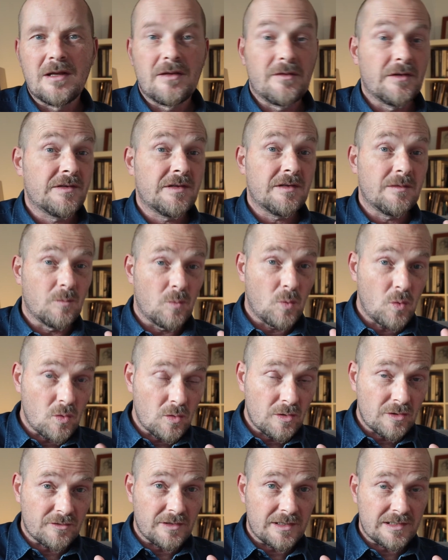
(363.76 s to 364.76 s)
The Tim
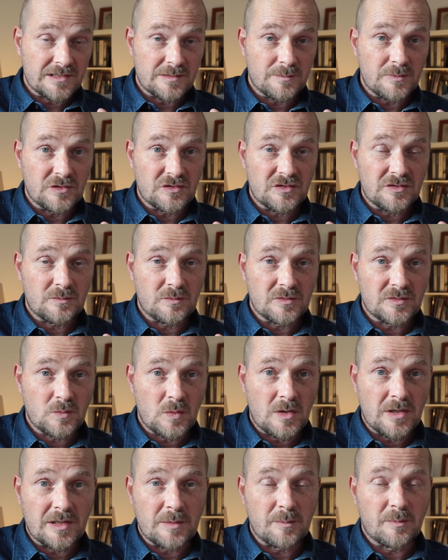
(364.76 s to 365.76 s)
Walker exhibition was
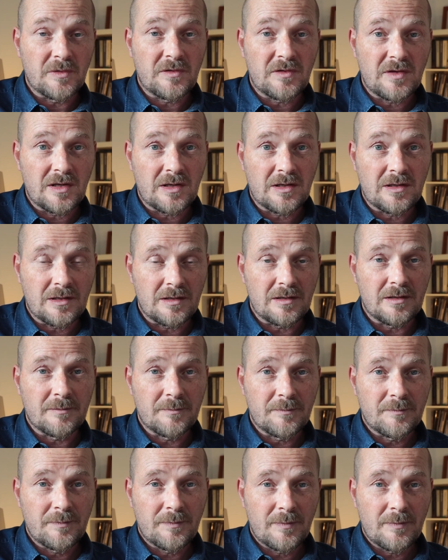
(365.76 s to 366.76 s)
one in particular.
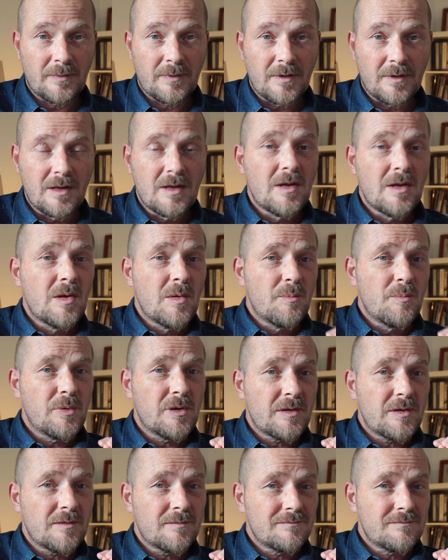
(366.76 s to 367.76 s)

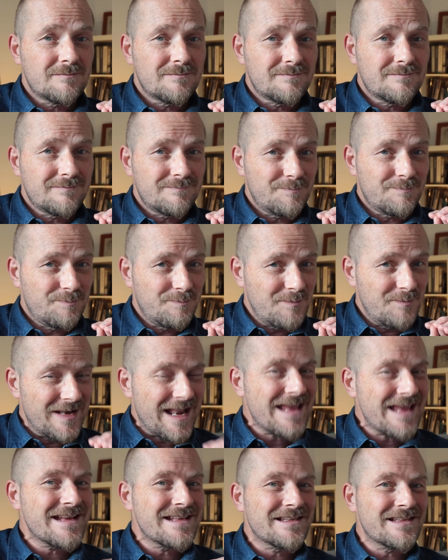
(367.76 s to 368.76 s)
But
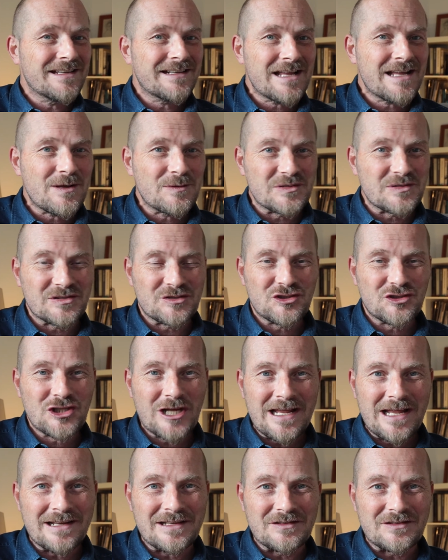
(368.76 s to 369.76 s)
laying that out as a
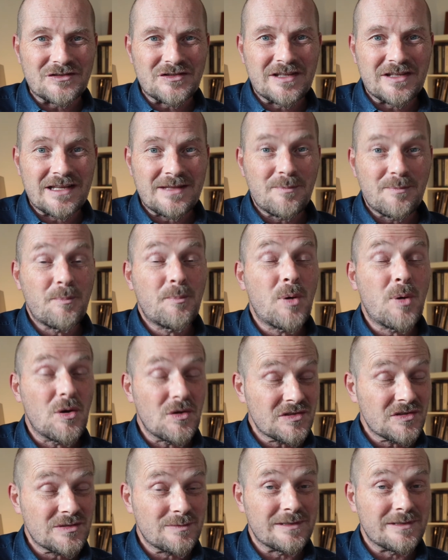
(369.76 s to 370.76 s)
challenge, then
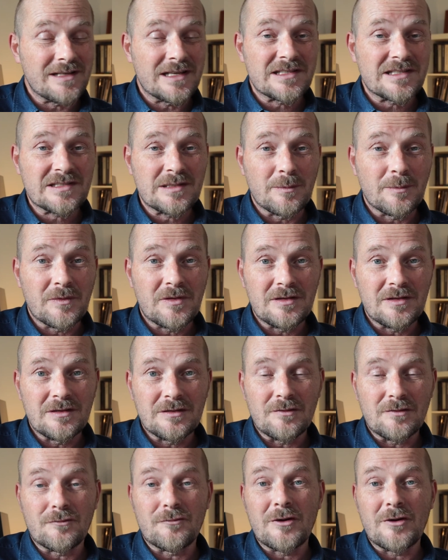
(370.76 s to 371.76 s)
possibly that's something
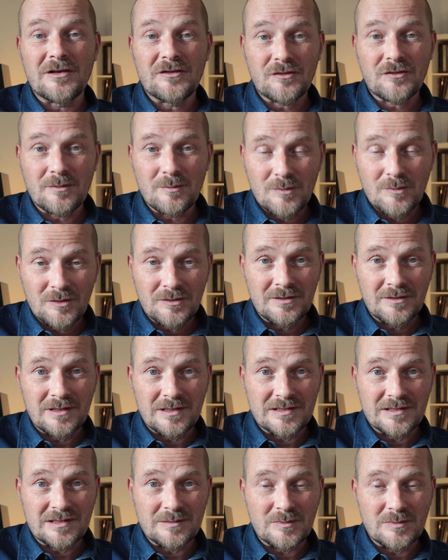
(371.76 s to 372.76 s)
that
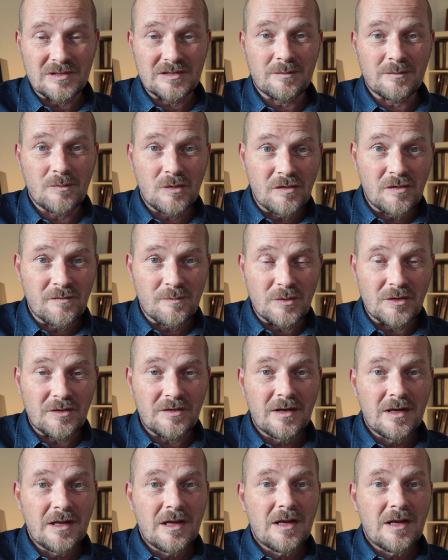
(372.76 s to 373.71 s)
retromodernism as a movement